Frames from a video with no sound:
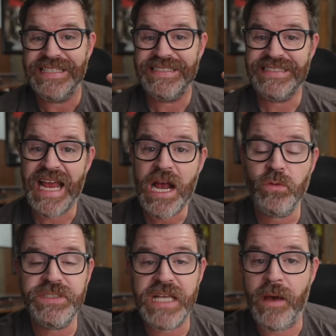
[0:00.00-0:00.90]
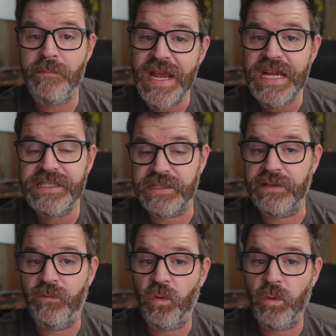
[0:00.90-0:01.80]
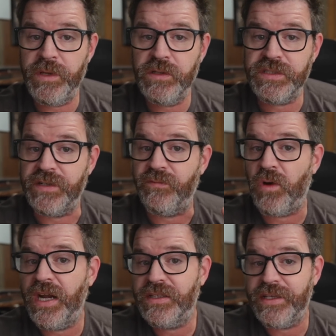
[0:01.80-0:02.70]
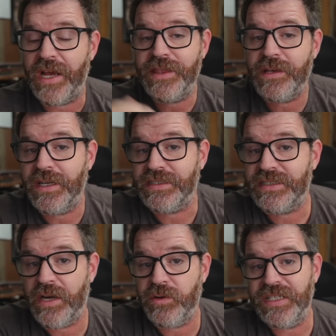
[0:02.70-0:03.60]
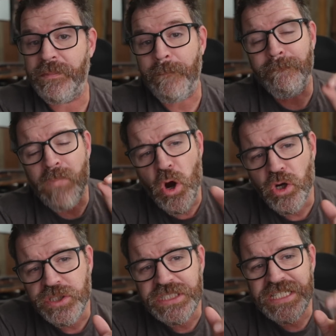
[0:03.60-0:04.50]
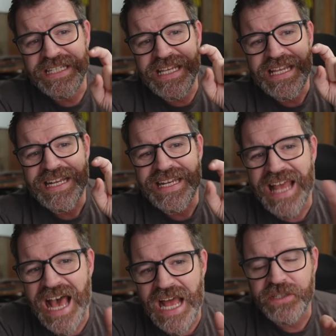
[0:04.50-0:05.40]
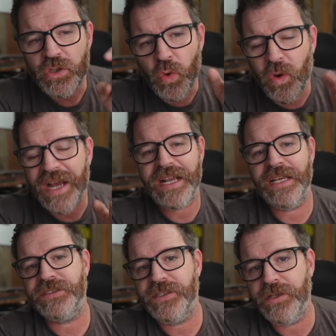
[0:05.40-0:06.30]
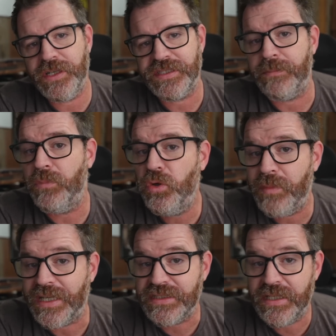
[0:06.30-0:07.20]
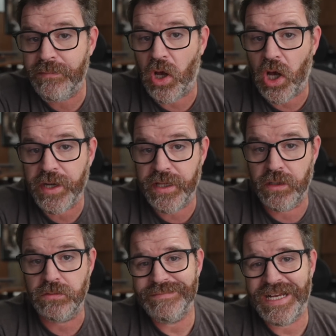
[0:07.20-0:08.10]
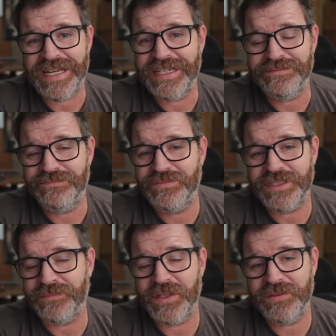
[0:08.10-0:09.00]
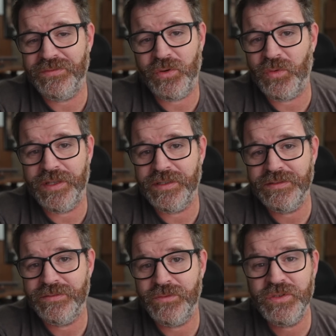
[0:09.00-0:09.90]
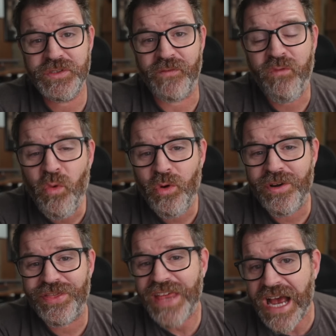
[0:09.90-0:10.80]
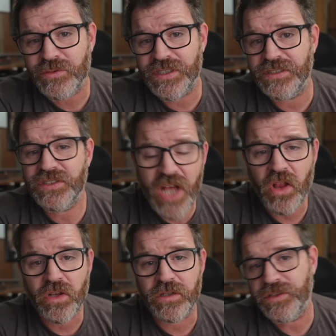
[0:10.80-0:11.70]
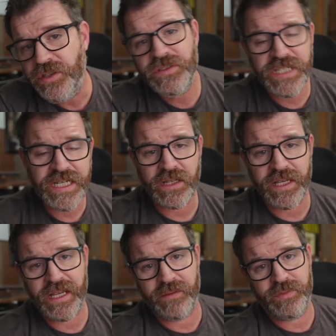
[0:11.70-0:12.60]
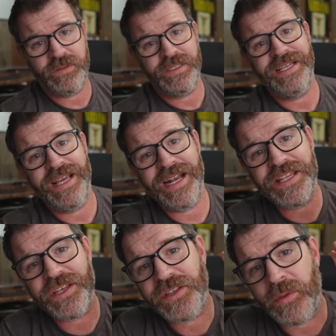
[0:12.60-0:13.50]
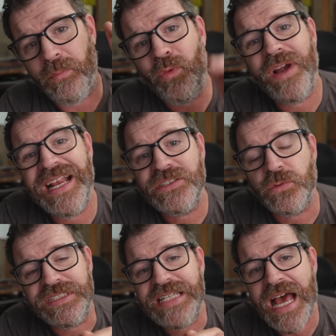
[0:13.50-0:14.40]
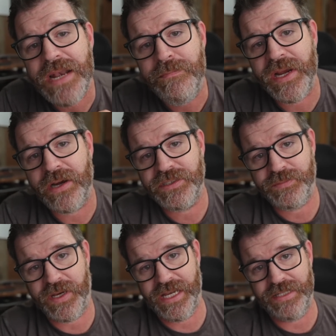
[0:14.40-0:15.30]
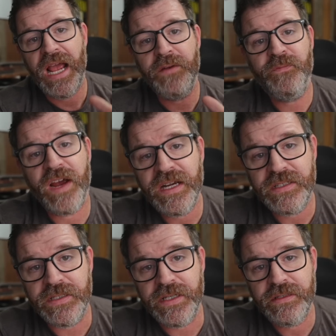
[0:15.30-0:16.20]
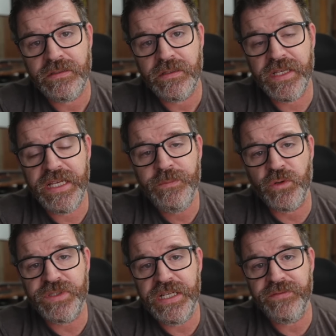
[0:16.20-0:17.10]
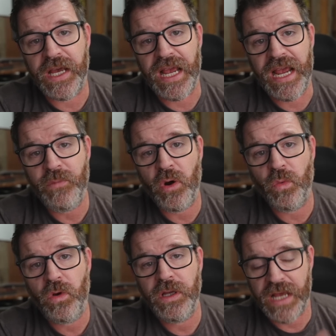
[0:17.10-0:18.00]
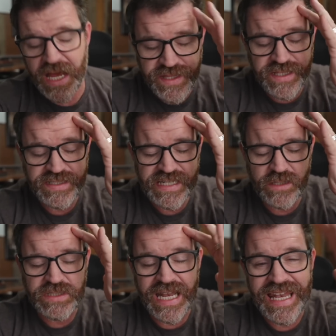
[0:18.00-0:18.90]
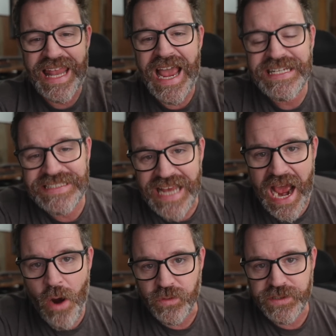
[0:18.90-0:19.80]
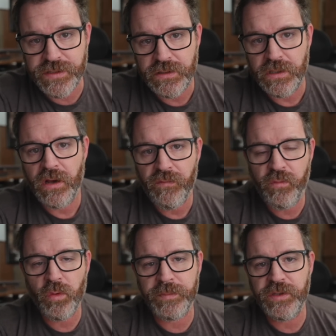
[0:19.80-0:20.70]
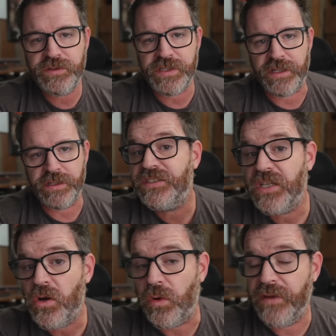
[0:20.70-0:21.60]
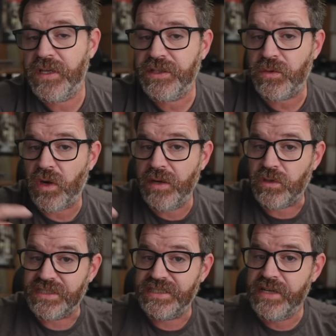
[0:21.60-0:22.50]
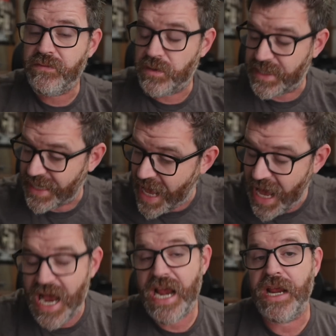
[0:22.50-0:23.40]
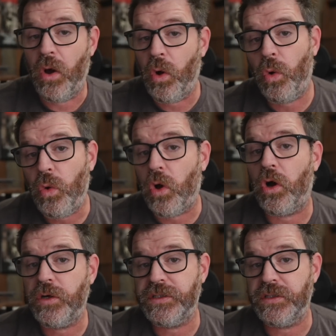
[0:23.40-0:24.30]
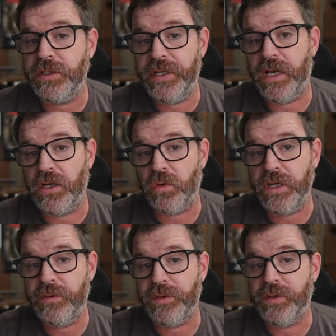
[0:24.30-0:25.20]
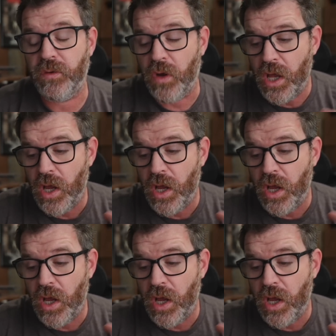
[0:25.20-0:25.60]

sounds amazing for music. Frankly, I thought it sounded marginally not quite as good as a Moon by Sim Audio. Which was a $4,000 two-channel amp. And I thought the Marantz was not embarrassed by it. And finally, the Emotiva MR1, I think sounds lights out for music. So if you get the right receiver, then I wholeheartedly agree with you.